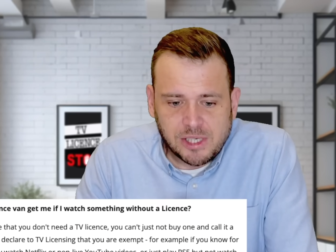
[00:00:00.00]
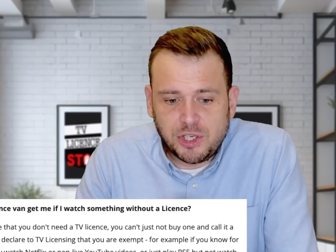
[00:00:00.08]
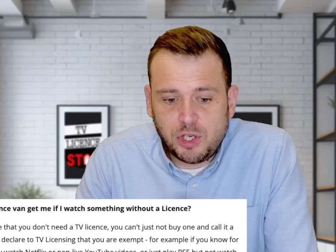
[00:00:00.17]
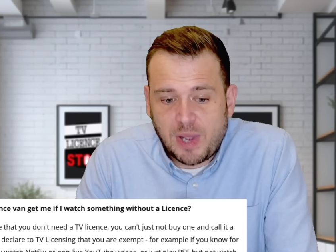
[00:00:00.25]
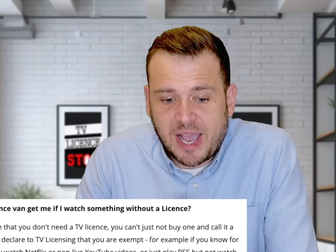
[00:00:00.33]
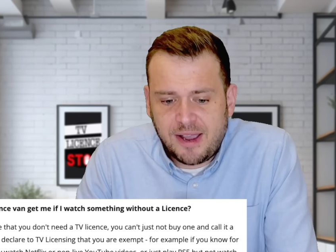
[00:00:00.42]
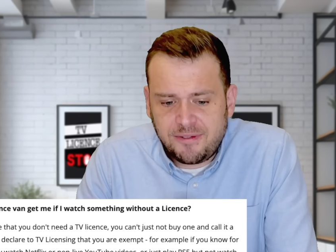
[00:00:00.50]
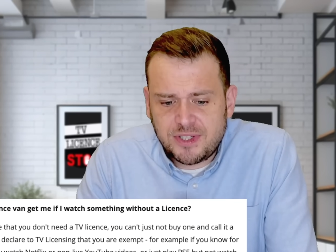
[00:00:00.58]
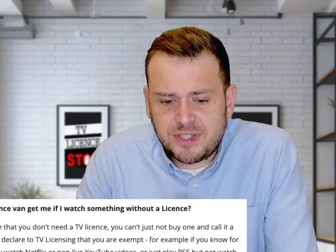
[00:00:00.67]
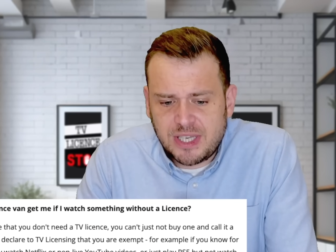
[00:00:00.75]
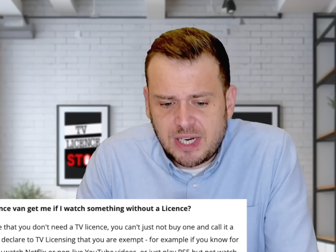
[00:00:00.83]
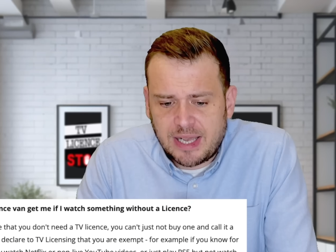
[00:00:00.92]
You have
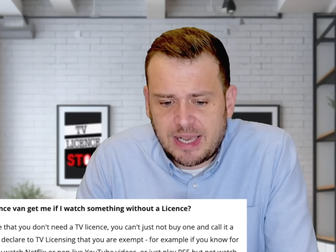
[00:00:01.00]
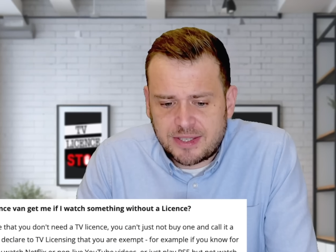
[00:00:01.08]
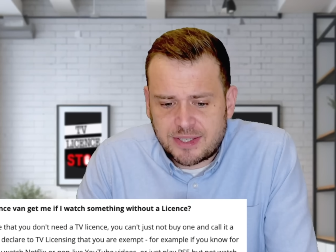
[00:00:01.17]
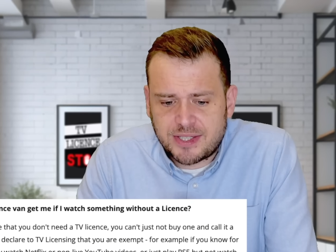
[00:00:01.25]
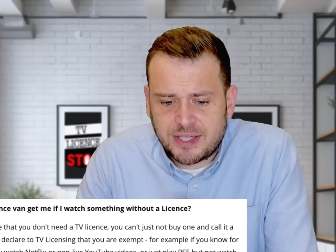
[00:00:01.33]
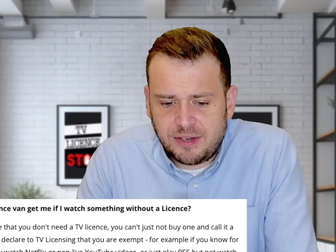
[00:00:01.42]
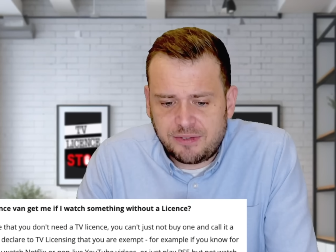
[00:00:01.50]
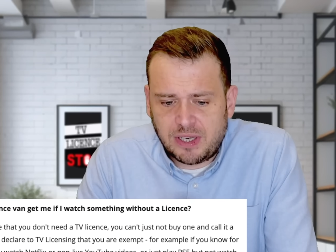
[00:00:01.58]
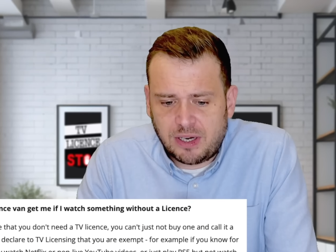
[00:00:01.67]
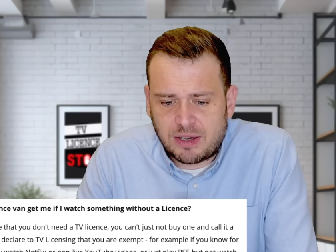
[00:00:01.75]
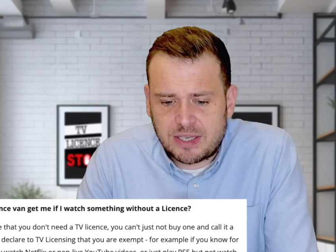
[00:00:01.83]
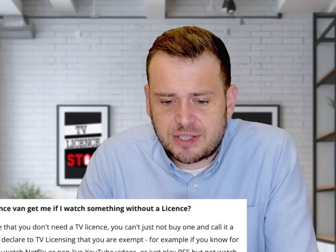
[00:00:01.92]
to declare to
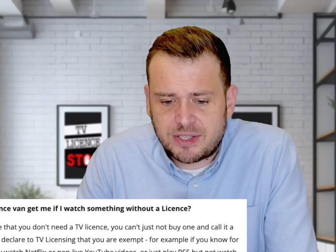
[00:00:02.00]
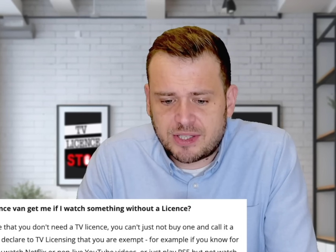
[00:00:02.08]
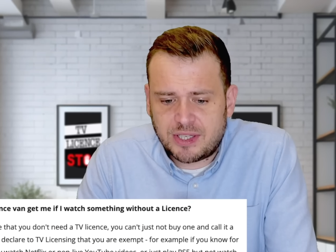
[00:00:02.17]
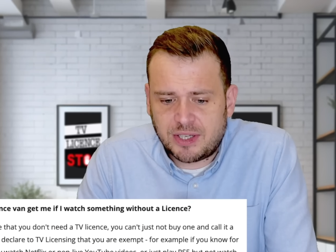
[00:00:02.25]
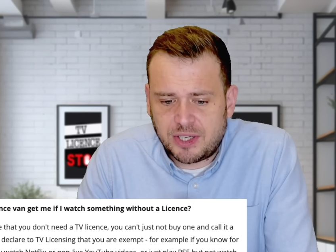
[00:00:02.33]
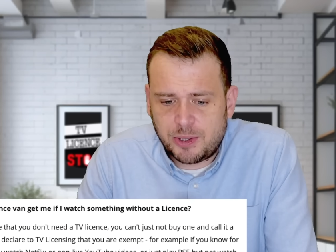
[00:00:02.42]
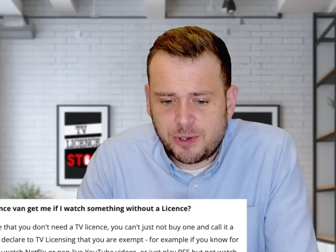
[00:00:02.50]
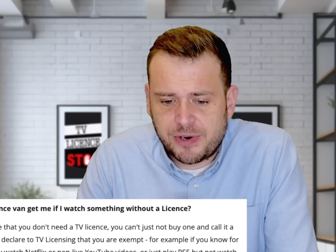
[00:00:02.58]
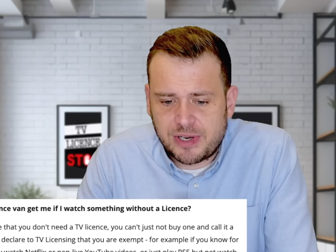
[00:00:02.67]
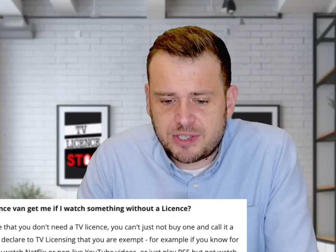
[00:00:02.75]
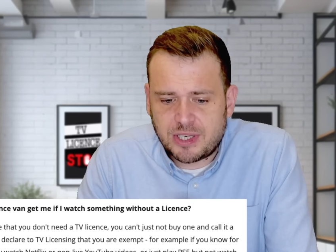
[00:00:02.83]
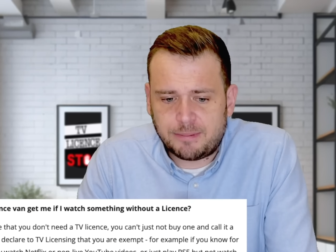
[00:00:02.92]
TV licensing that
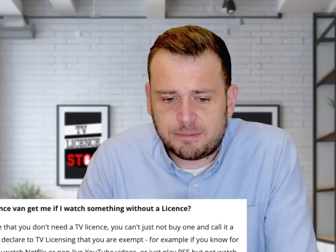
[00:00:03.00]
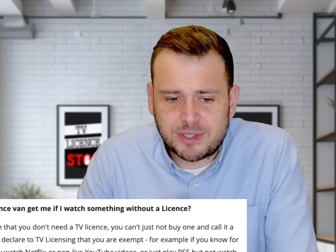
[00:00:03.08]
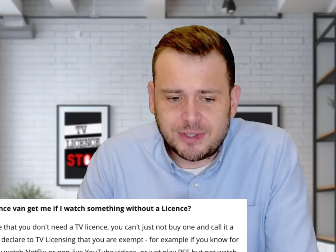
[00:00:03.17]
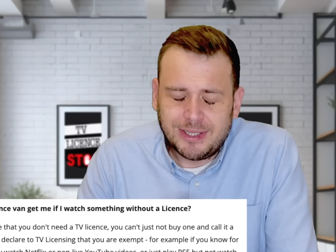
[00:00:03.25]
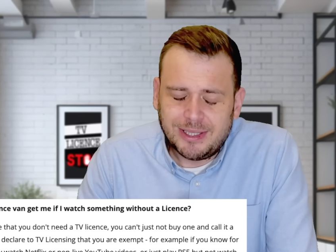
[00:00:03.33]
you're exempt.